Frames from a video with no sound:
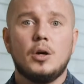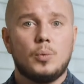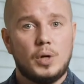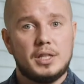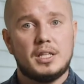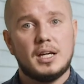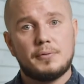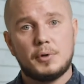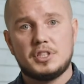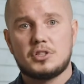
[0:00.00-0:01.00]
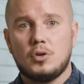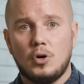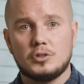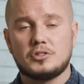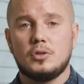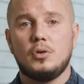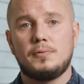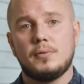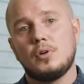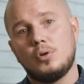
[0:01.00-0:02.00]
with the average cost
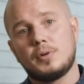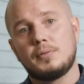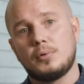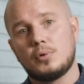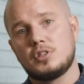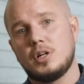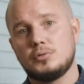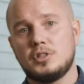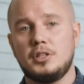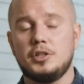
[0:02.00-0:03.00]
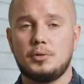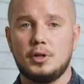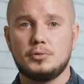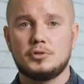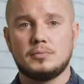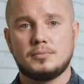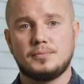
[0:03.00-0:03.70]
of over 4,000 euros.